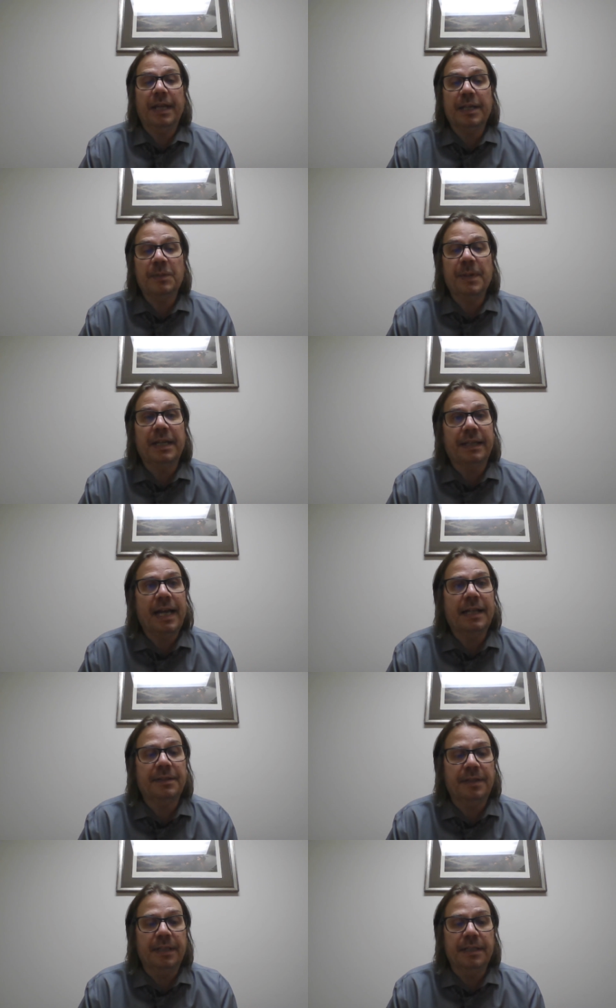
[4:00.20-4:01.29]
that it's been a
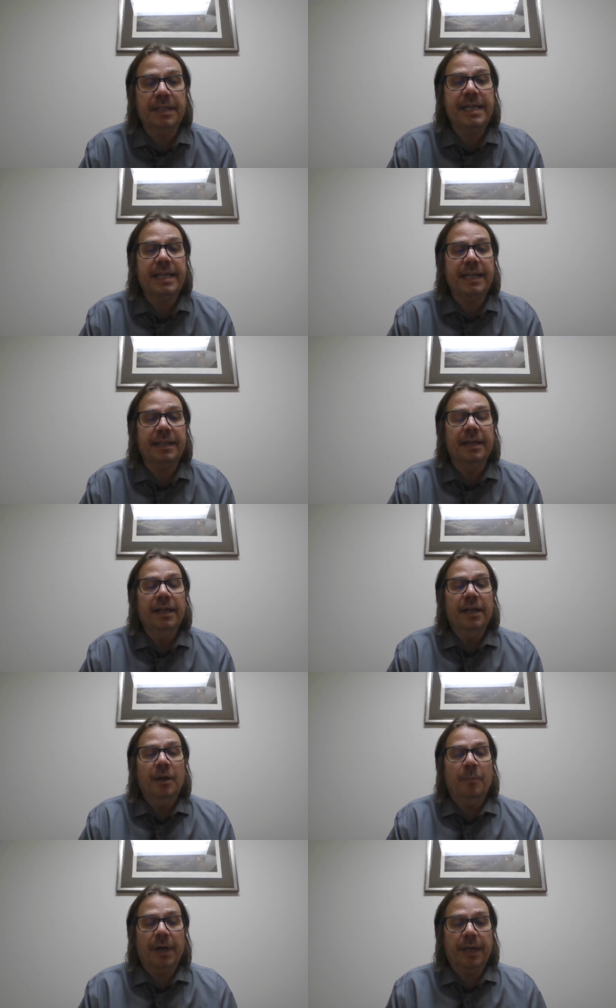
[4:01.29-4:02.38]
constant need
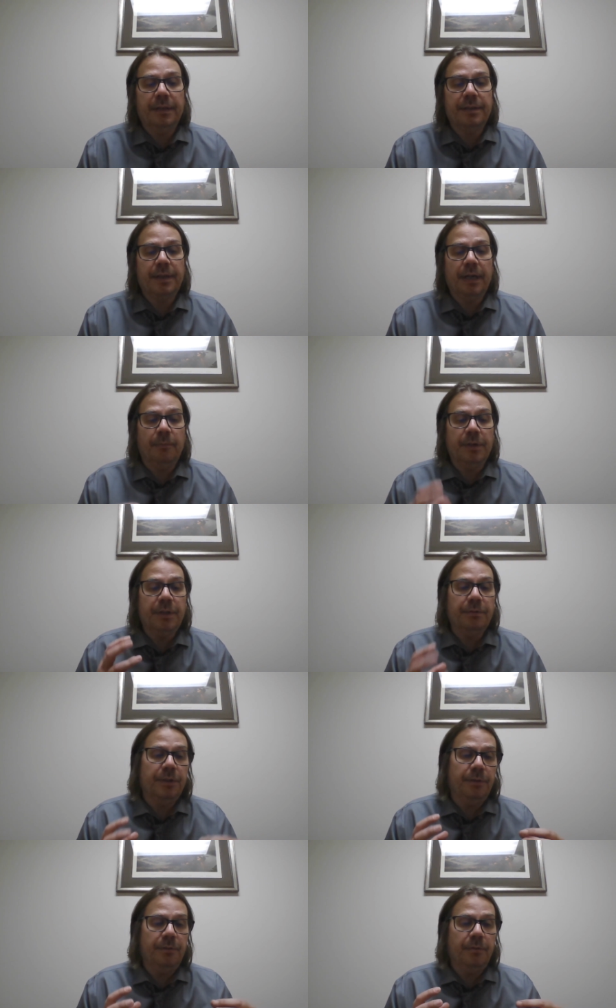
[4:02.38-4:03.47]
but when you
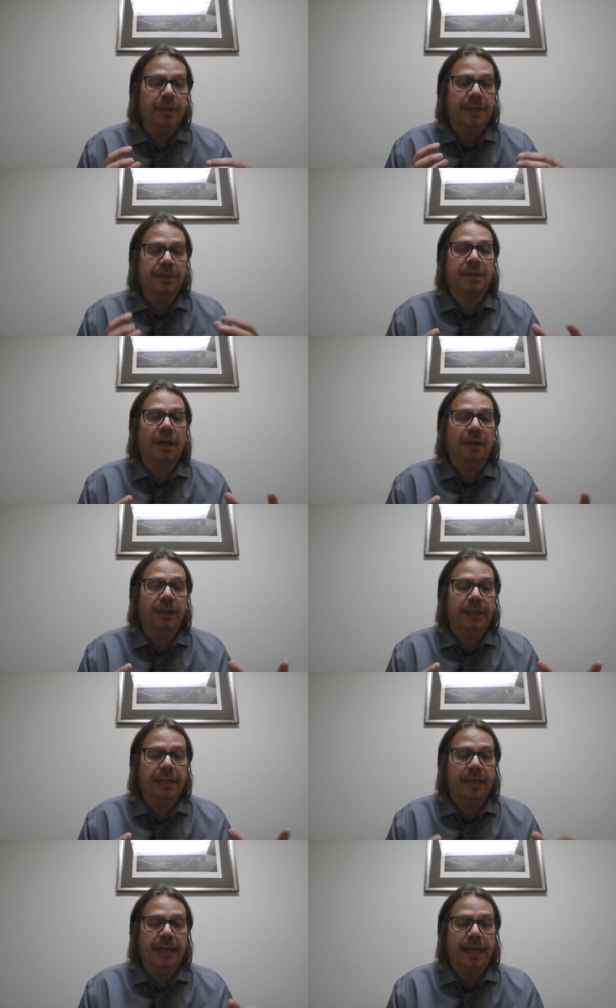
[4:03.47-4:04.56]
do install
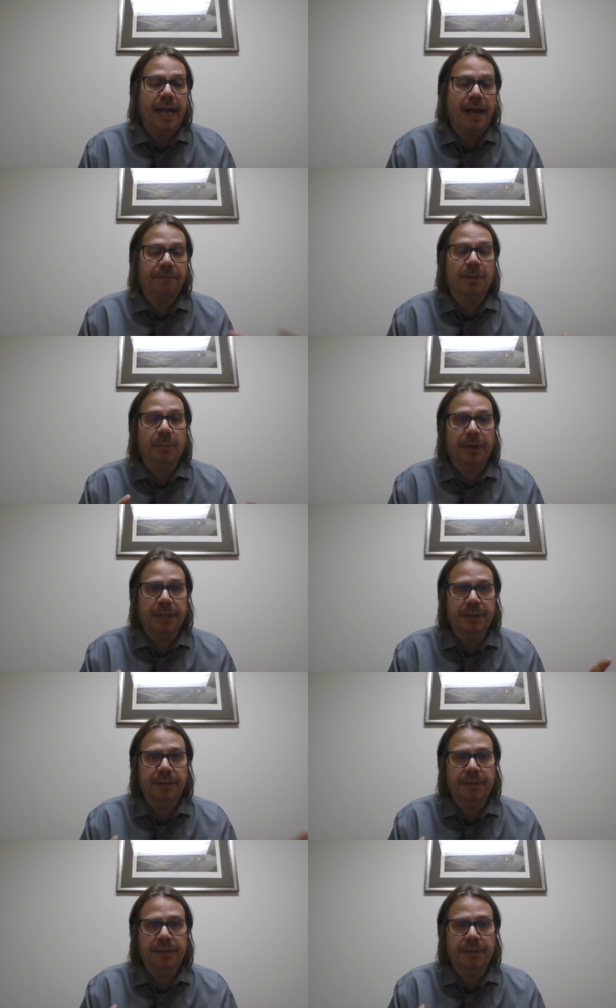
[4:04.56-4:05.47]
it in a aftermarket